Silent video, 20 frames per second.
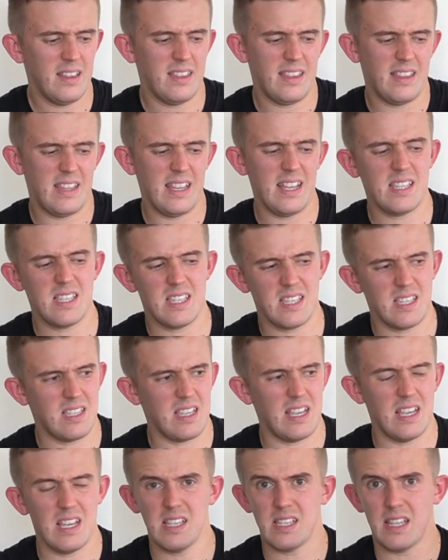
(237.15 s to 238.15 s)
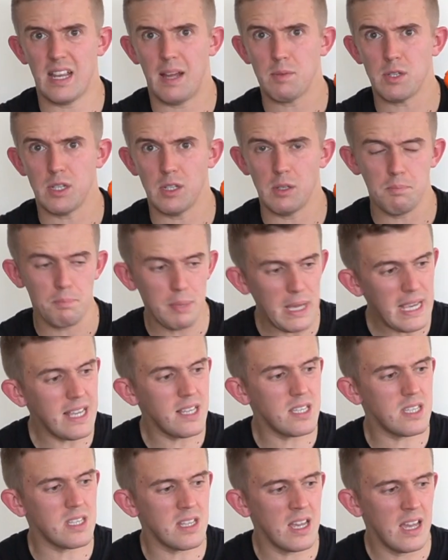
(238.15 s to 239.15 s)
This is an absolute
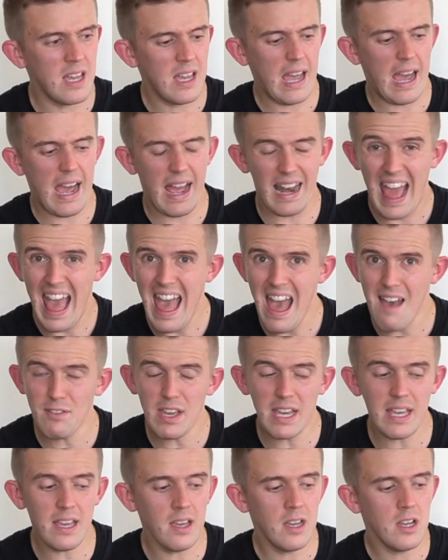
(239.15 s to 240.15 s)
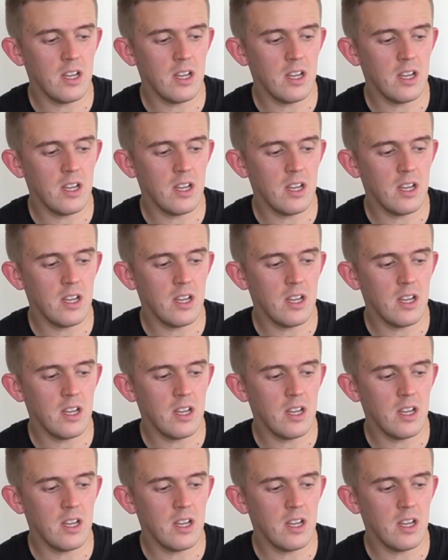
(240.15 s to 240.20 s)
beast and heavy,